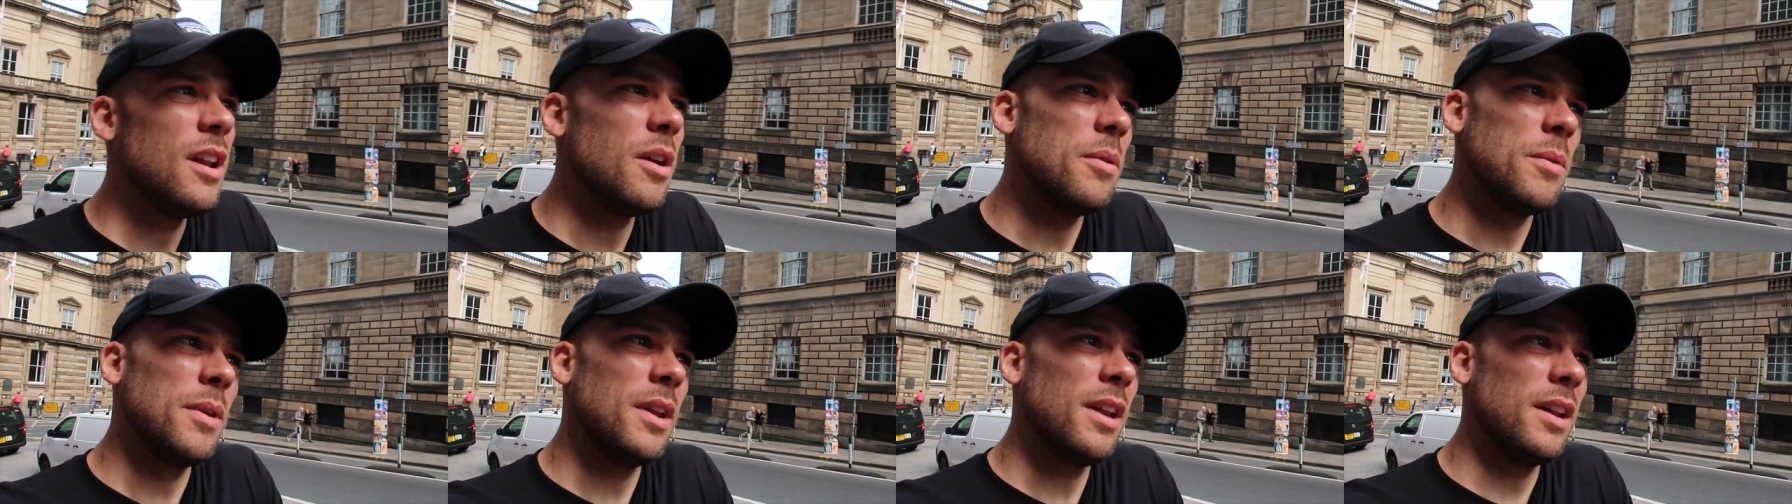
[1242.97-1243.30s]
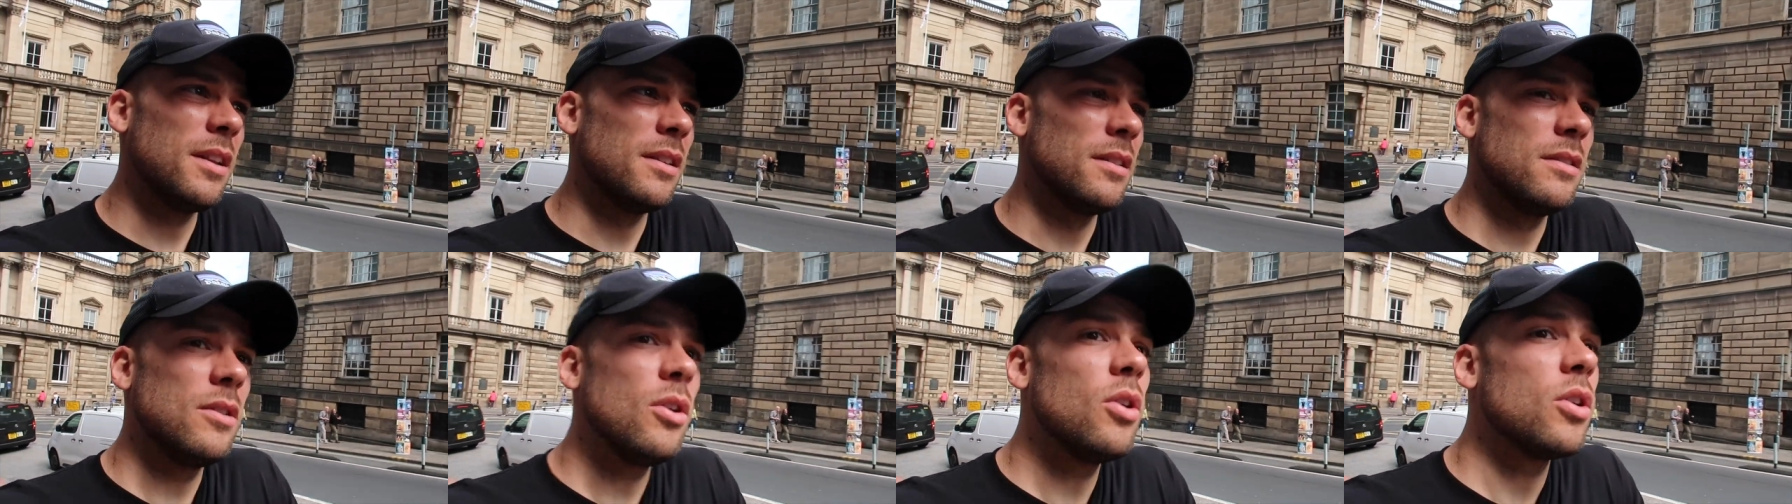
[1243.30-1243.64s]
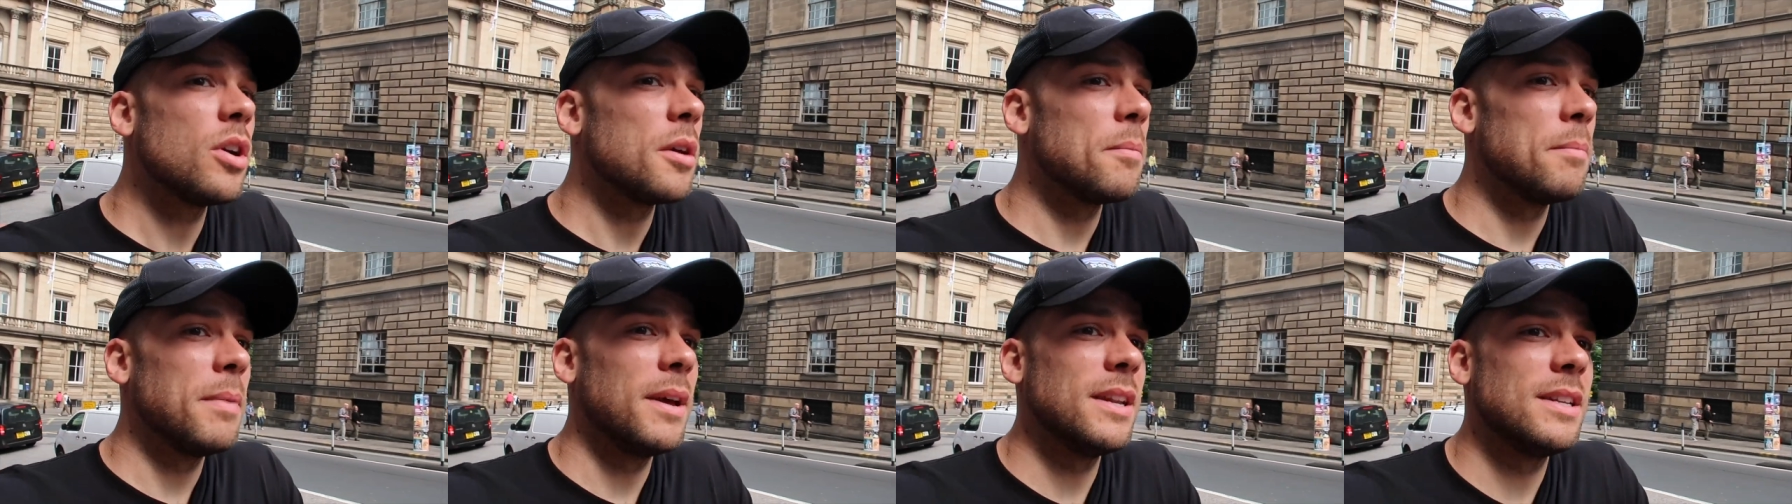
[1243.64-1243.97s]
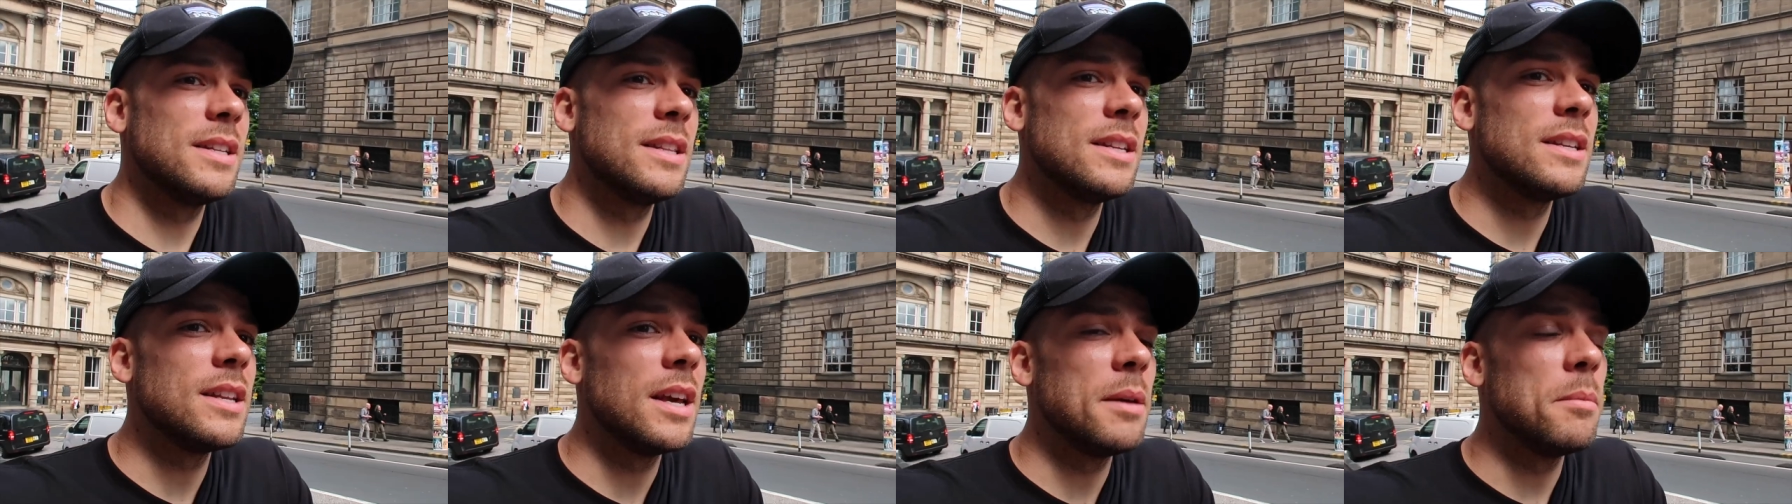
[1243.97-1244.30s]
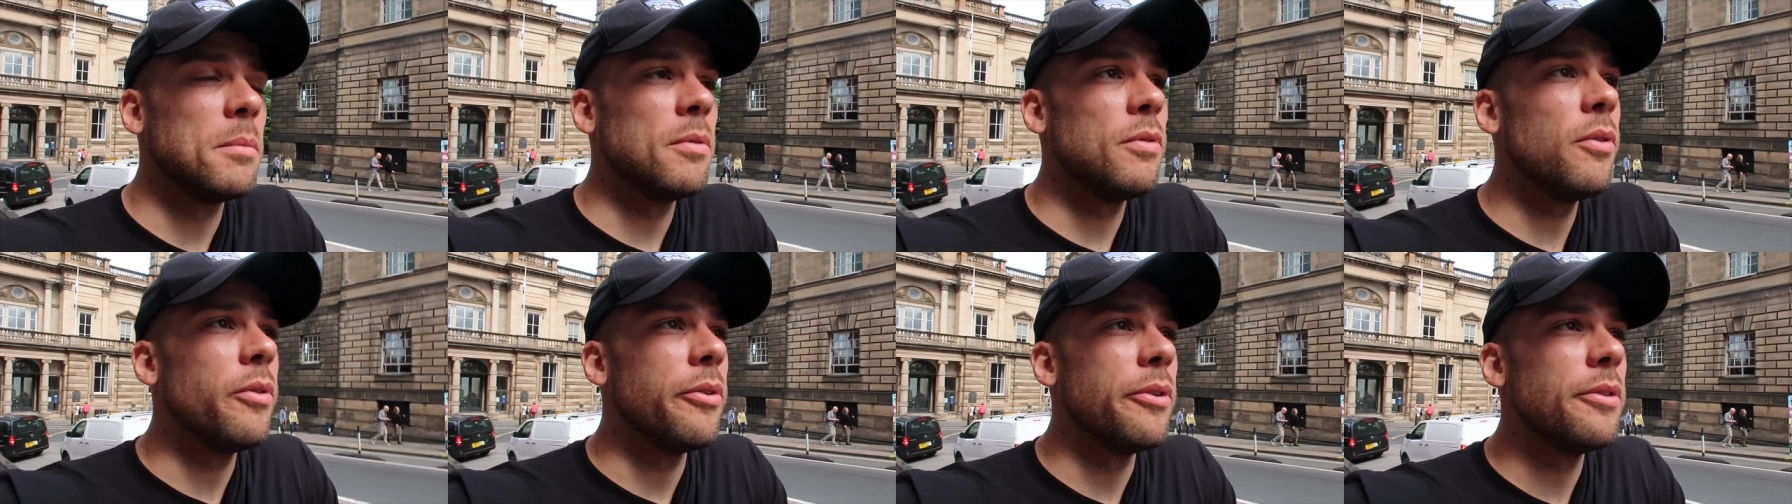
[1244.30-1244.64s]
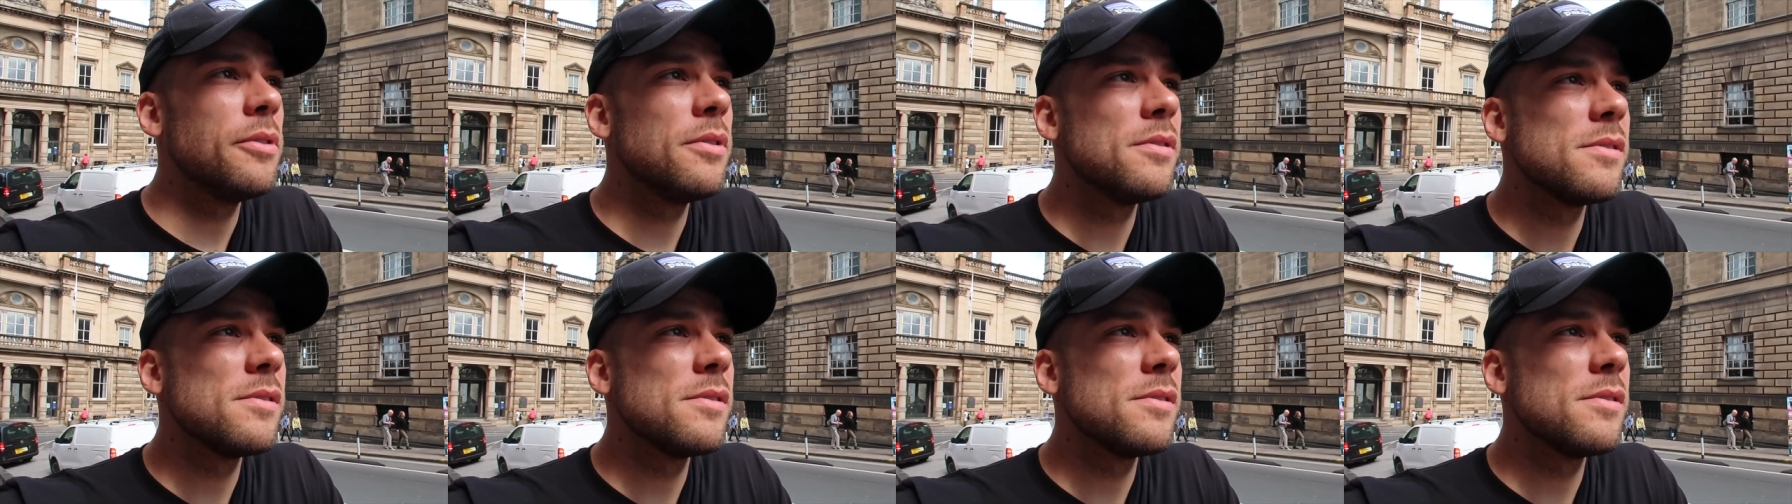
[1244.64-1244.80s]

No, we didn't. Not compared to the day before.